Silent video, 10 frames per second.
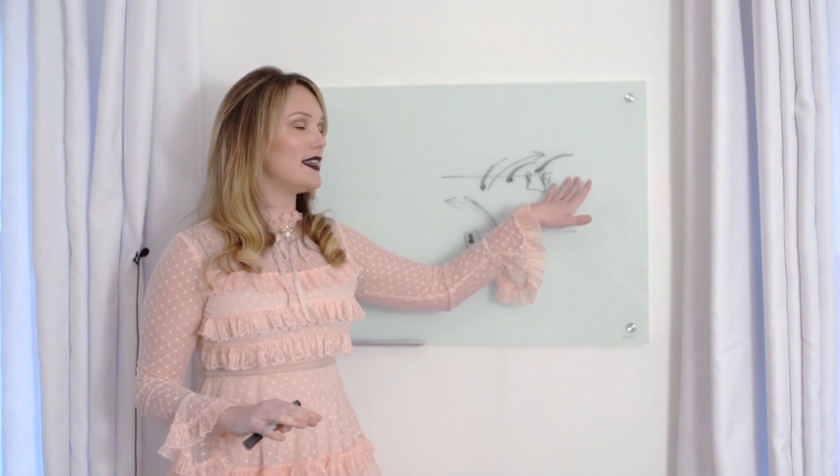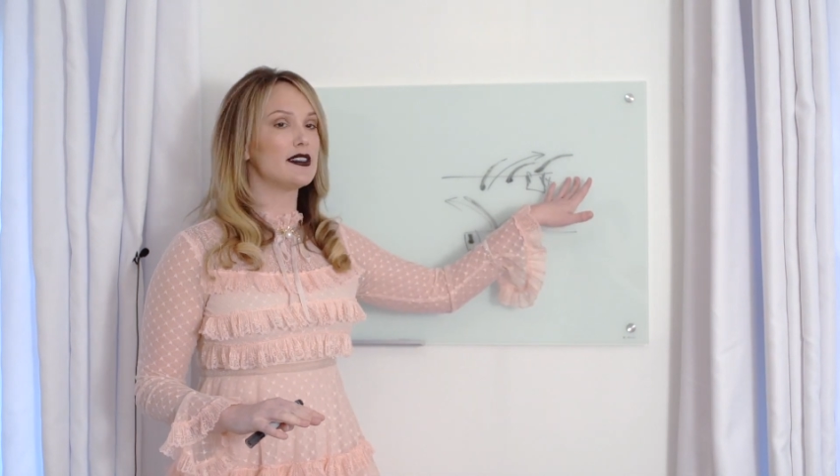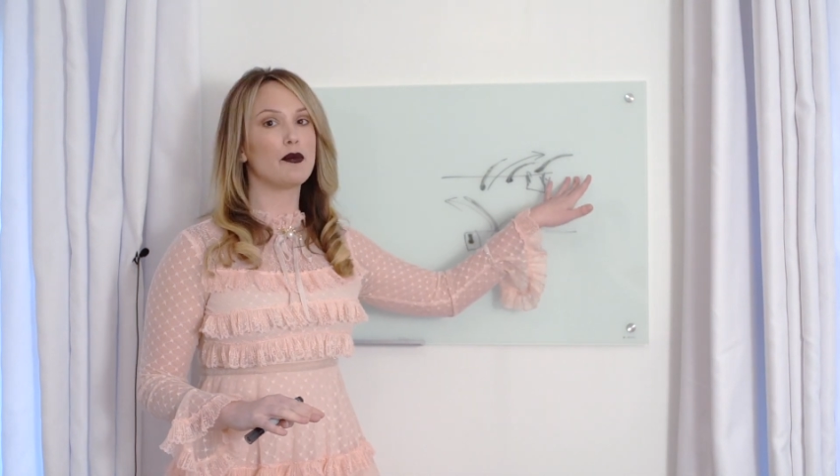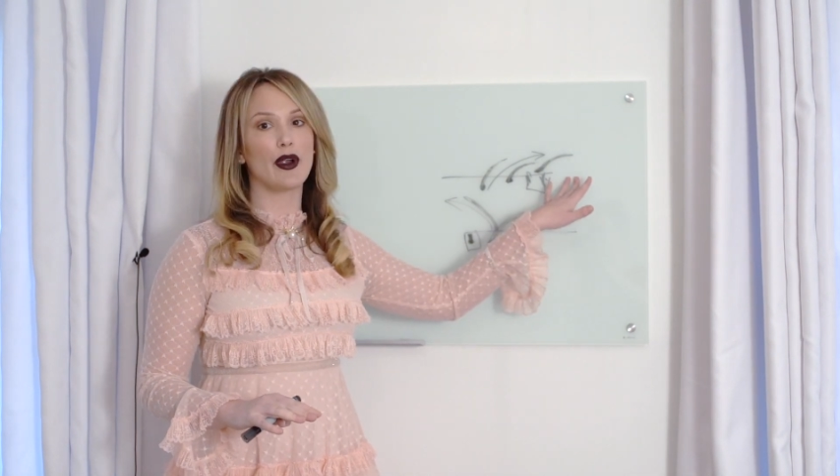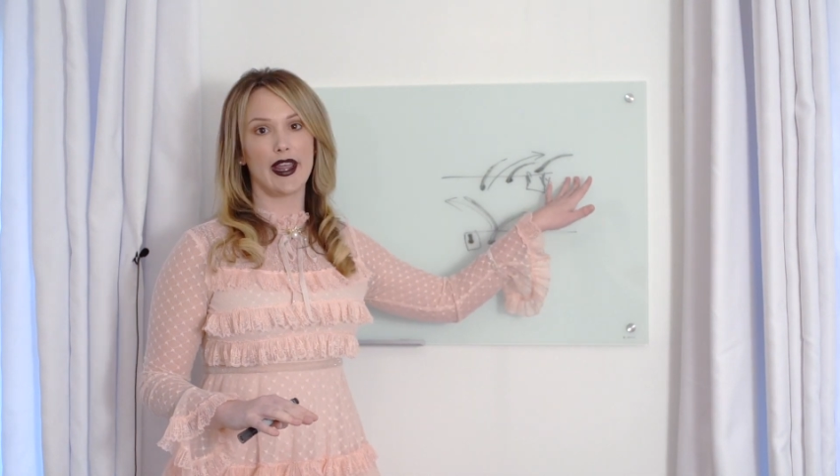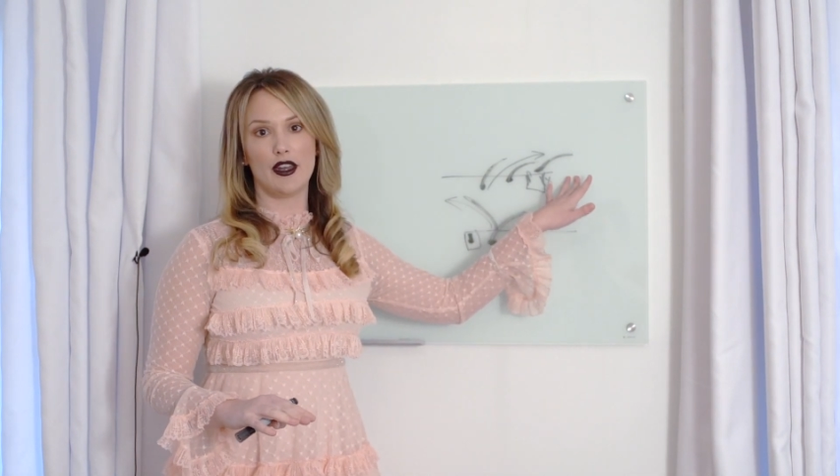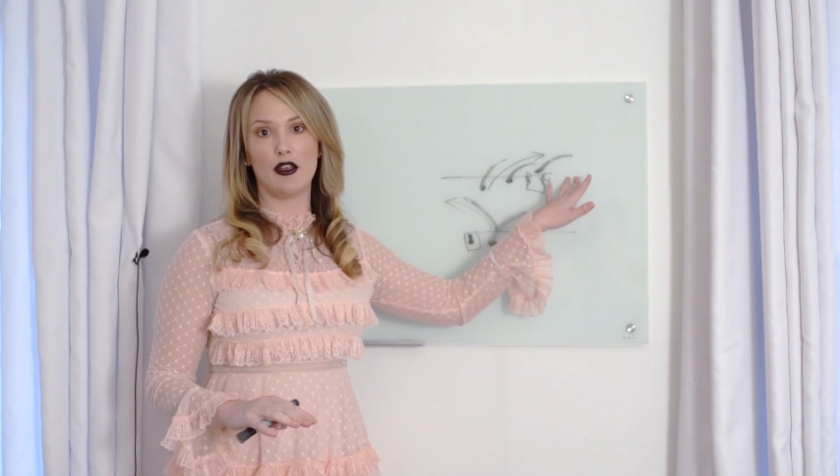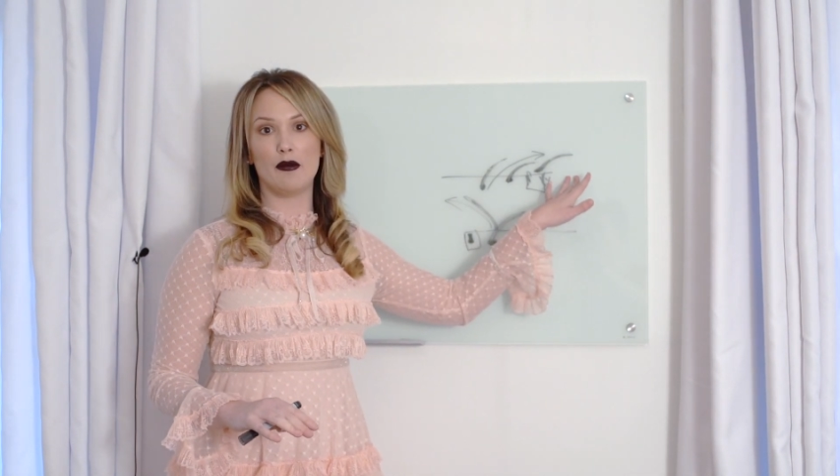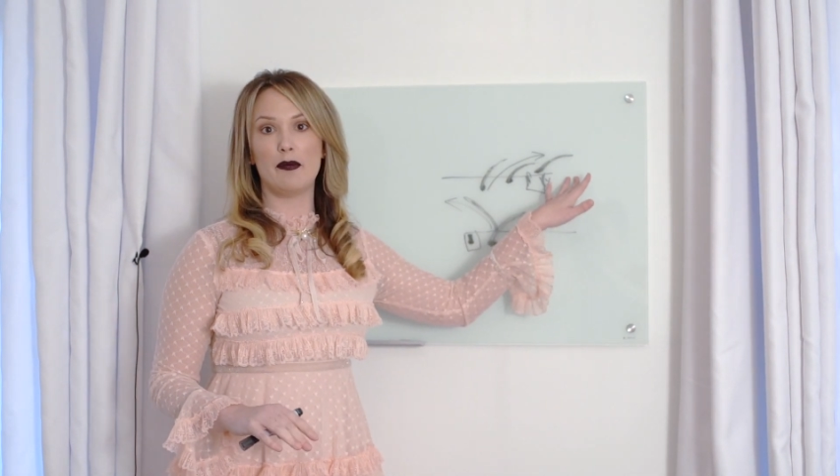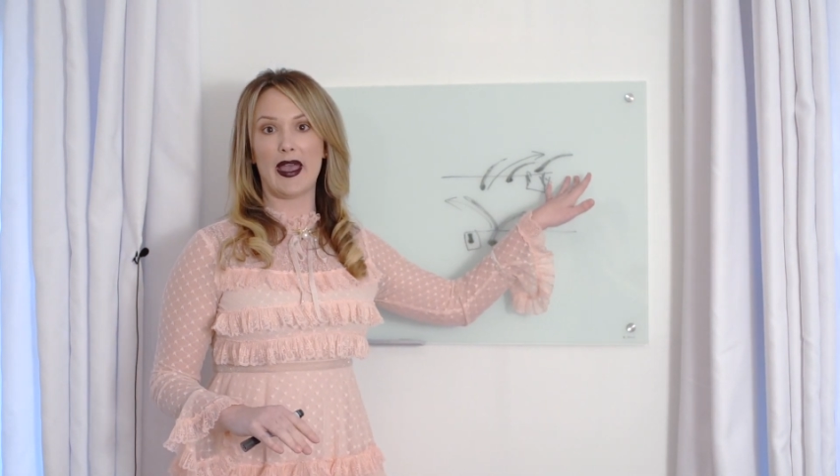is a brand
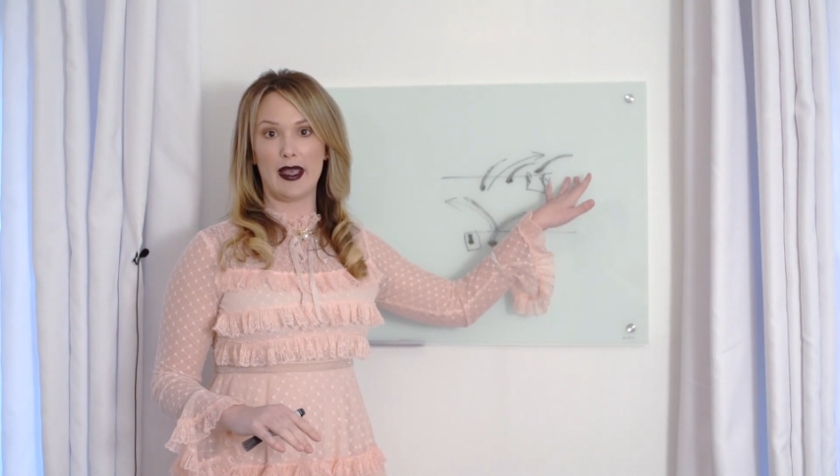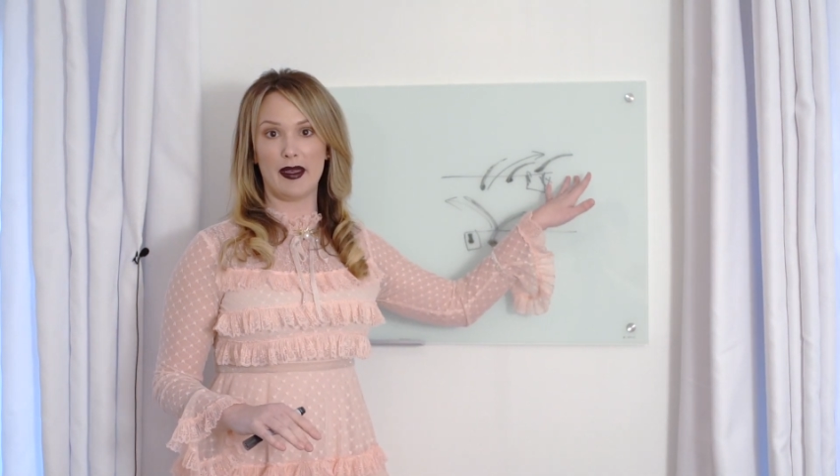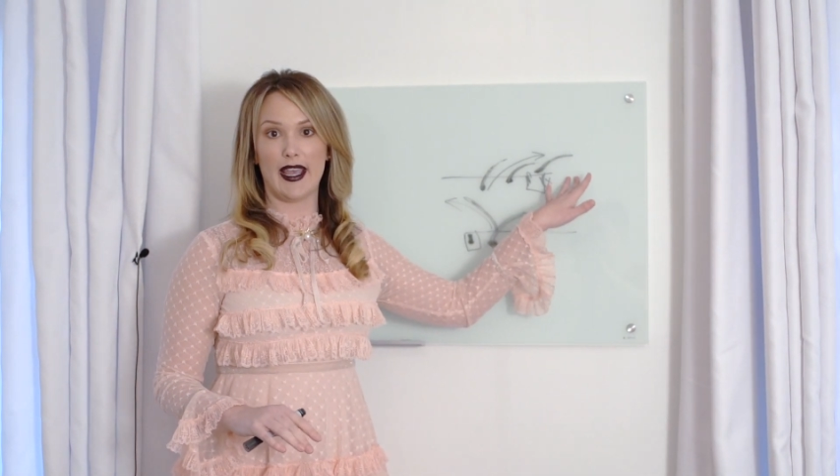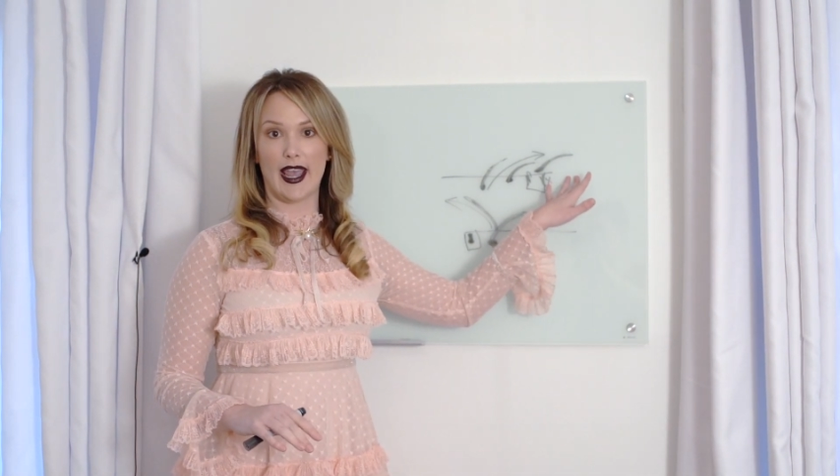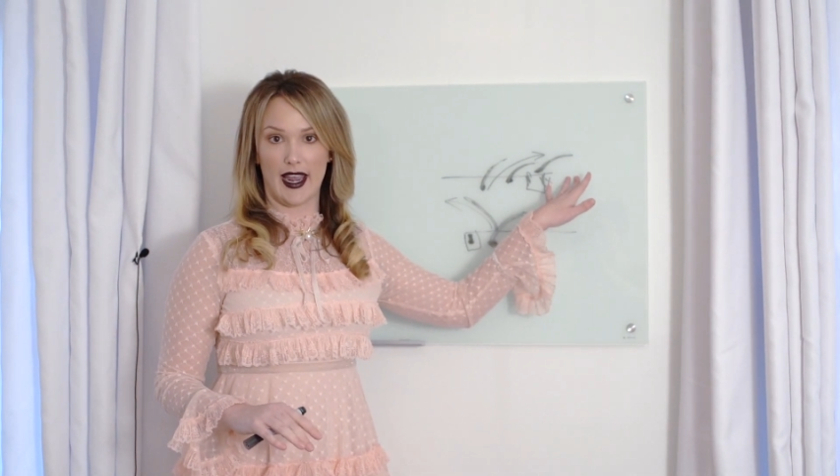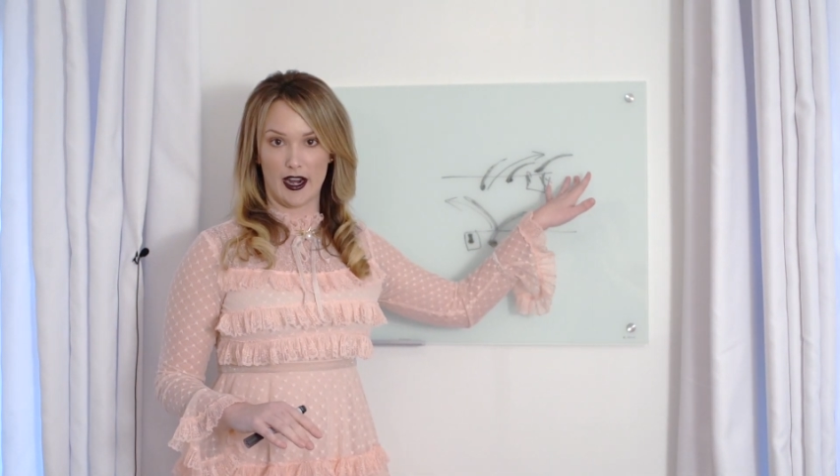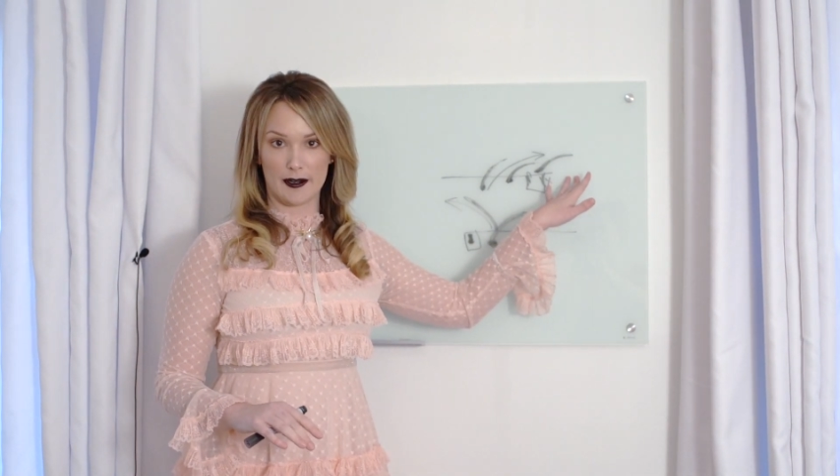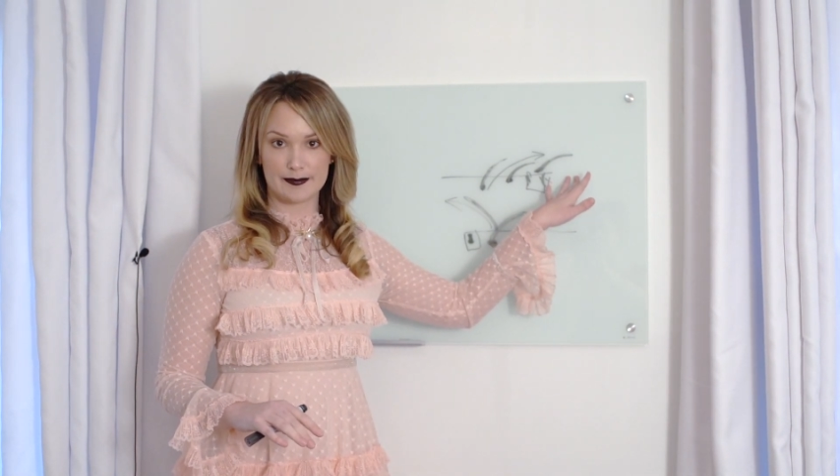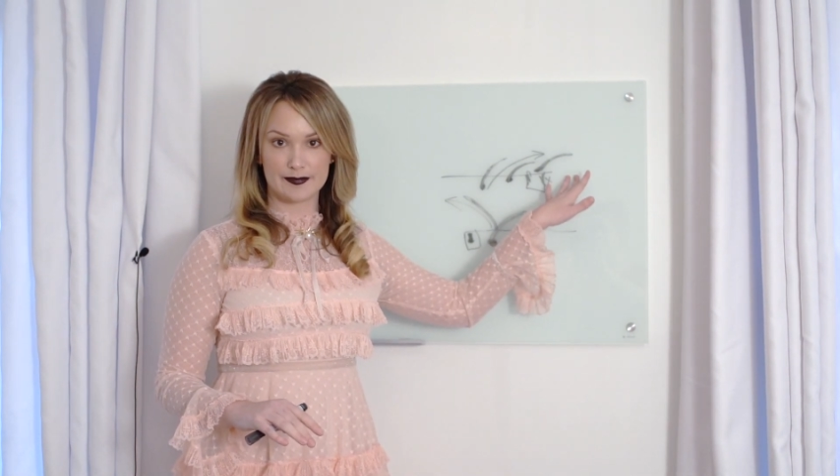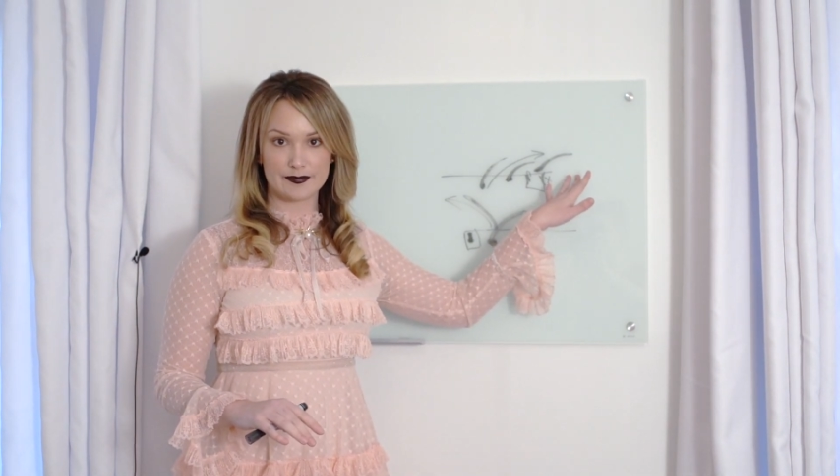new baby hair.